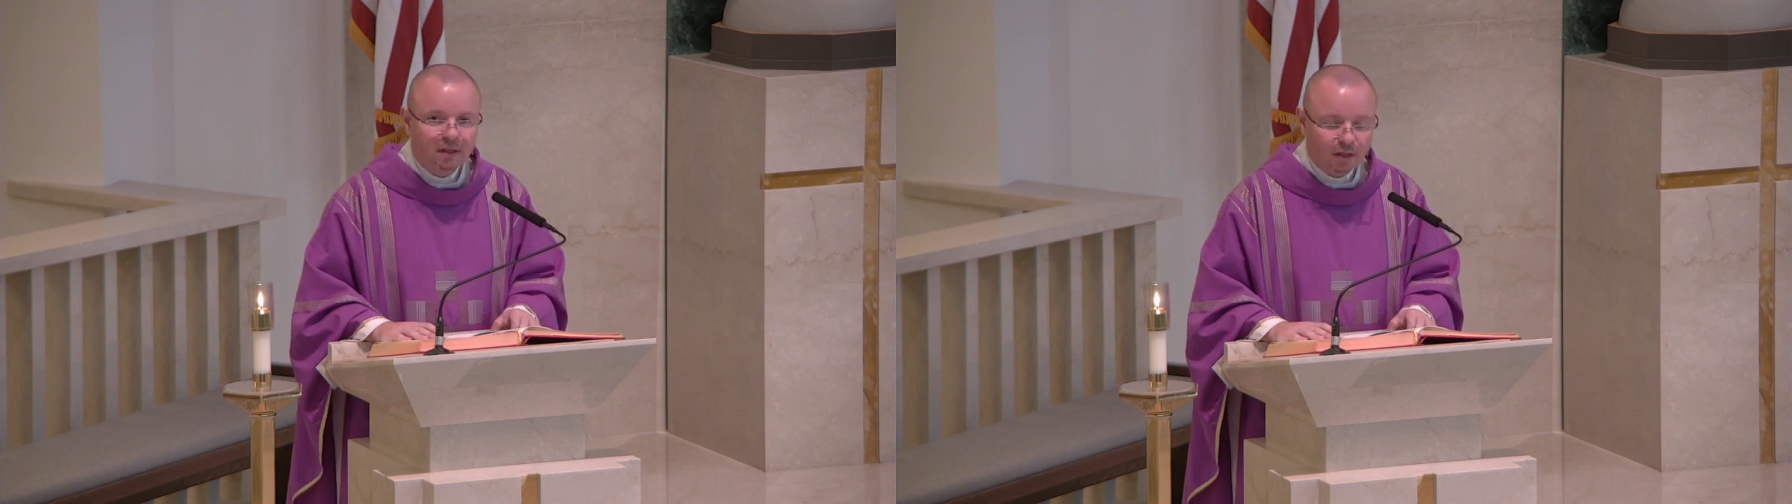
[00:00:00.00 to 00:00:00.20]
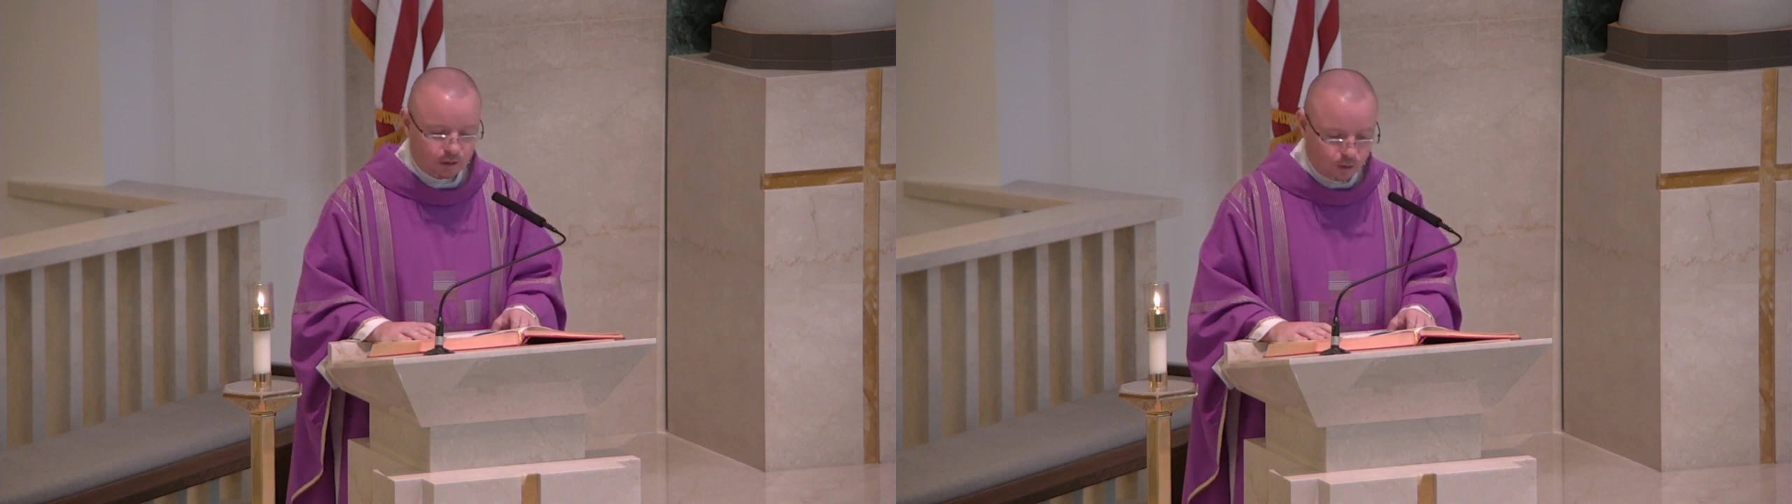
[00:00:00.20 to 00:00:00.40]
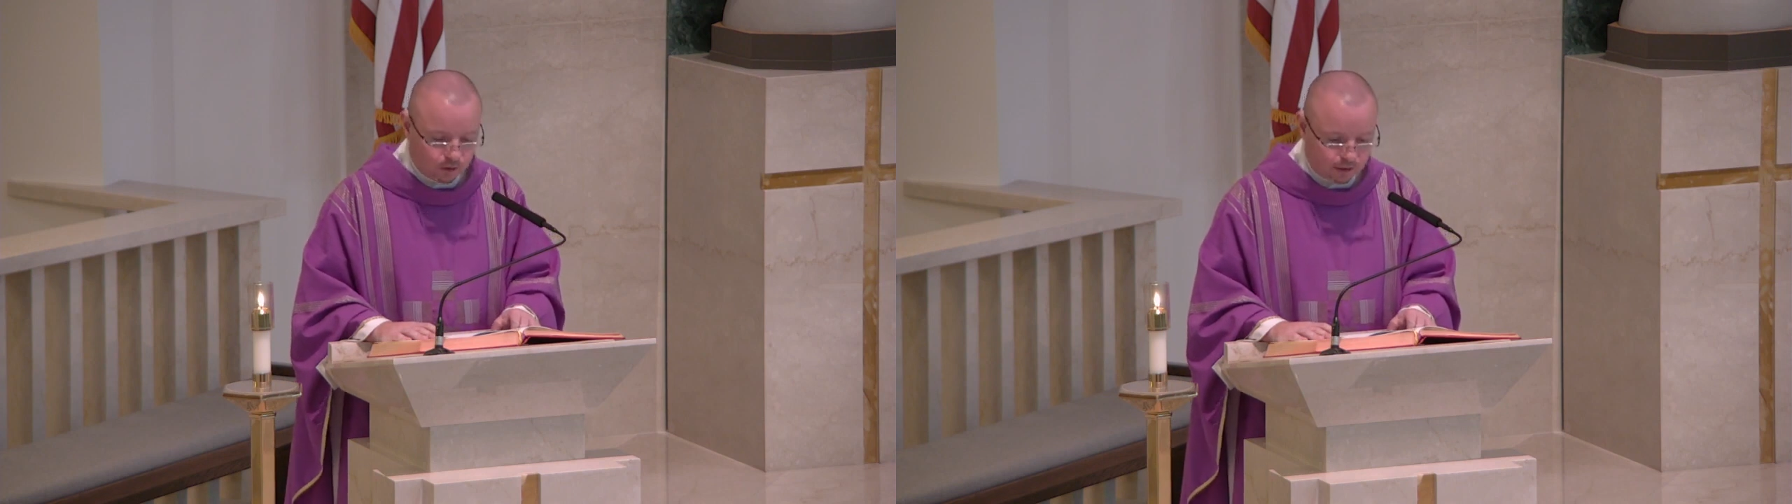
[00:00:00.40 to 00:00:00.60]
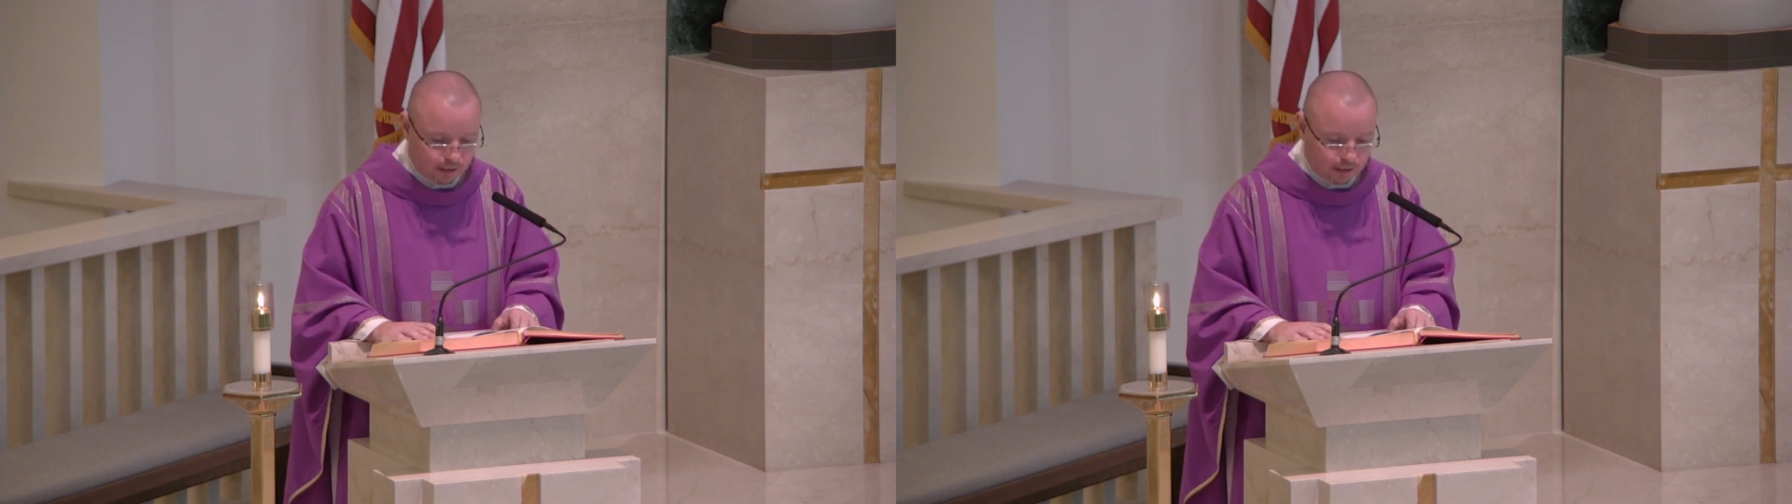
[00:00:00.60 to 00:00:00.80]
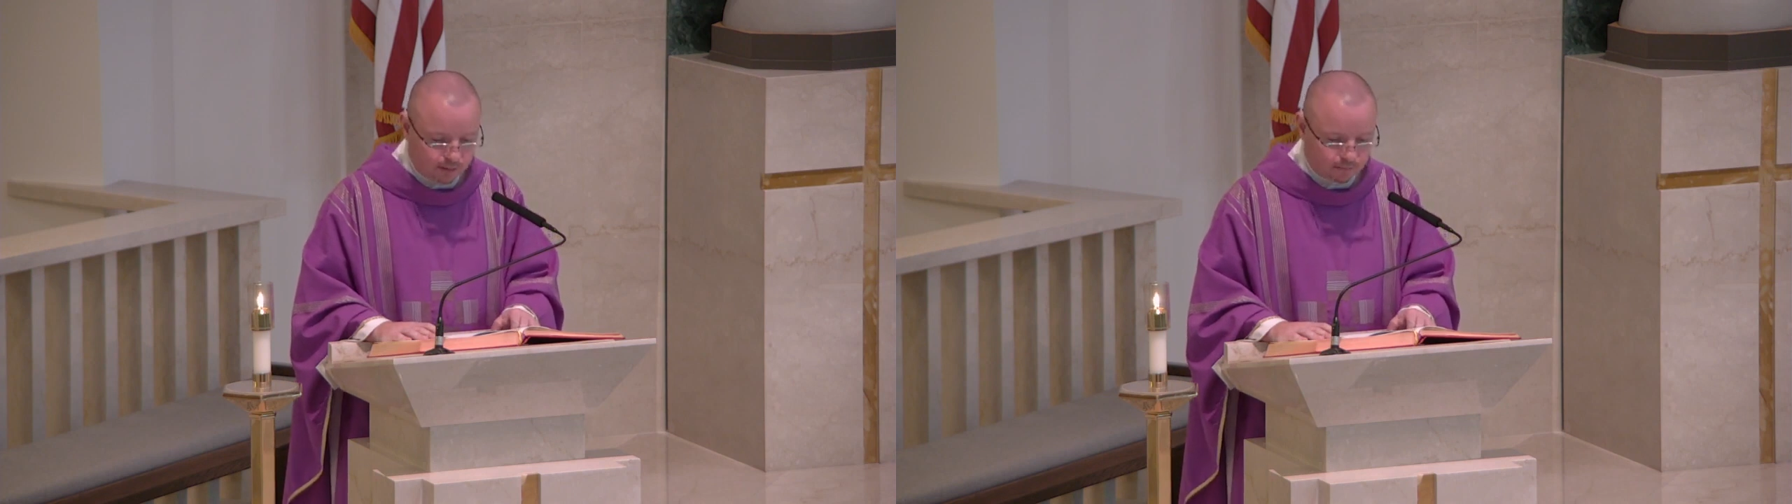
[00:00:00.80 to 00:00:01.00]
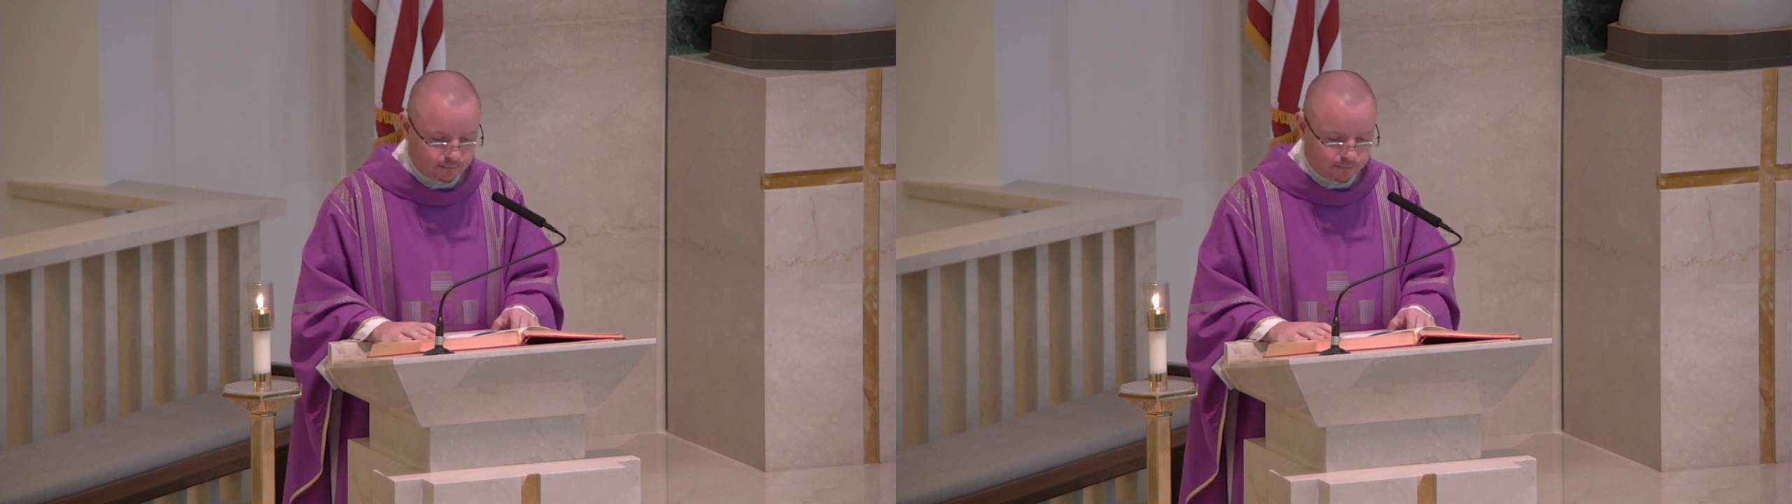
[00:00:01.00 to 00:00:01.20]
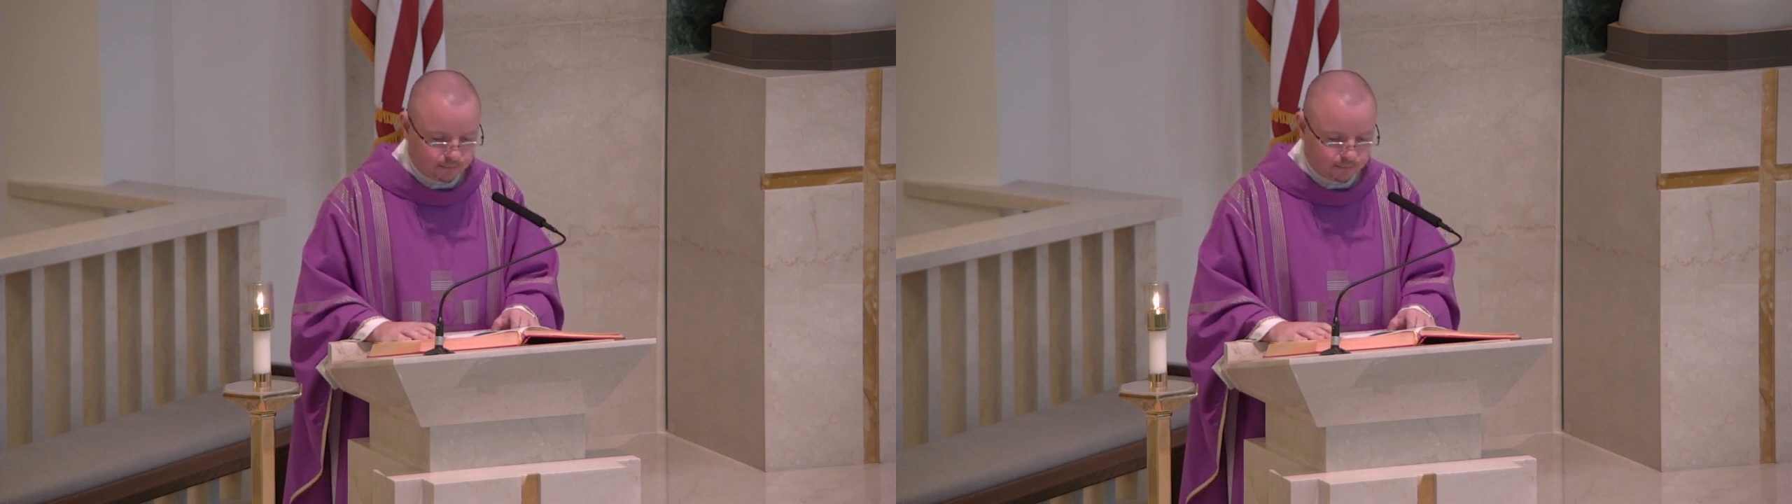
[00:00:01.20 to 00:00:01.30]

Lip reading: a long time.